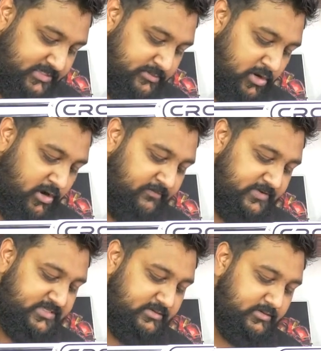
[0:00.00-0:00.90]
to my
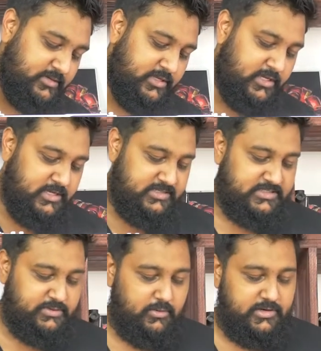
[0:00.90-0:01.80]
office, and
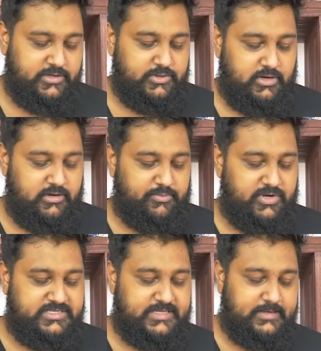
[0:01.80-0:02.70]
that's where I want to do a lot of the
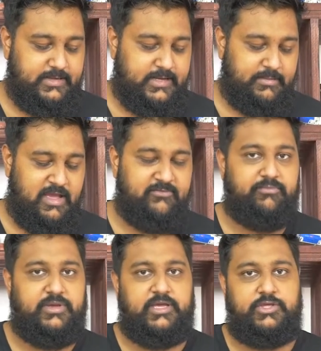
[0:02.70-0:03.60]
printing. I have a
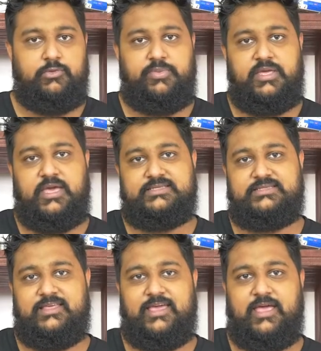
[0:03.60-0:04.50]
bigger UPS
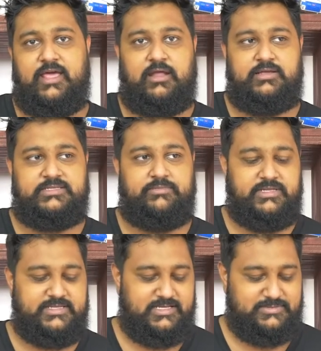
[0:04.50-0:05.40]
there, and
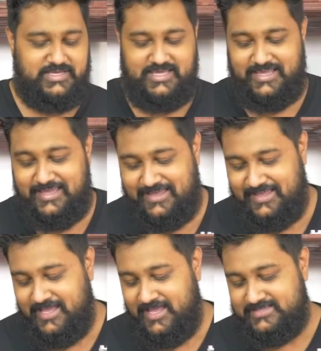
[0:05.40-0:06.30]
something tells me
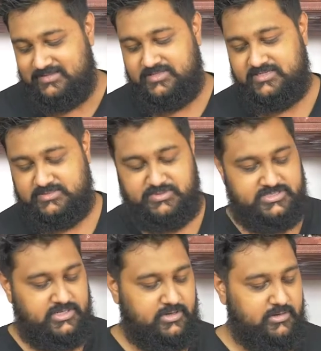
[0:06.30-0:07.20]
it's not going to